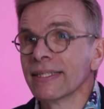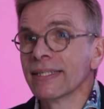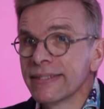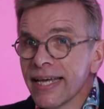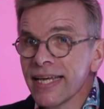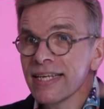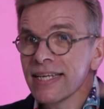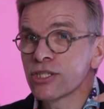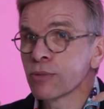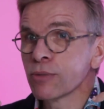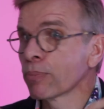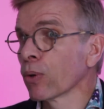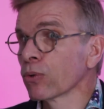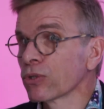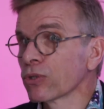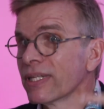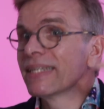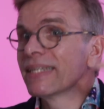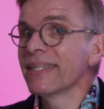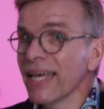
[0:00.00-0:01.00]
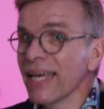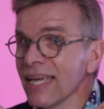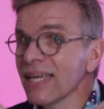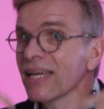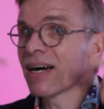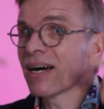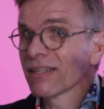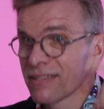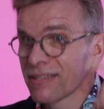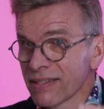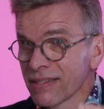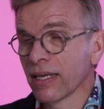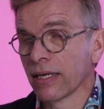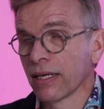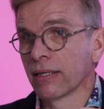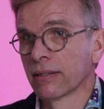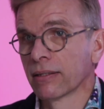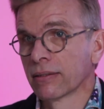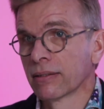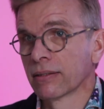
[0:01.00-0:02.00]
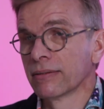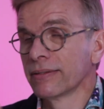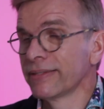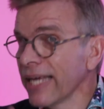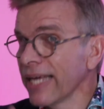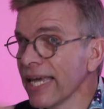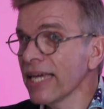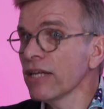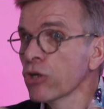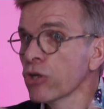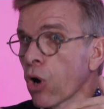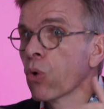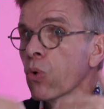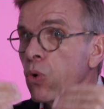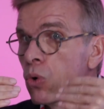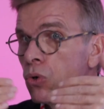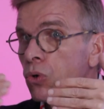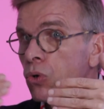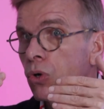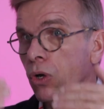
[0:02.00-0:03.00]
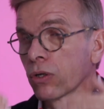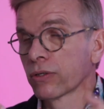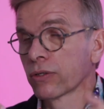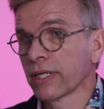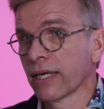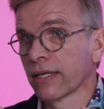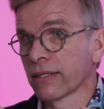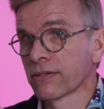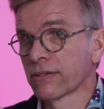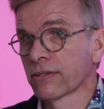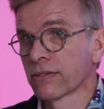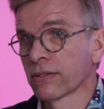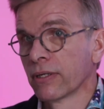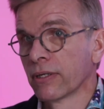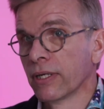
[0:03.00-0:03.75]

they suppose that they are seeing. They know who God is.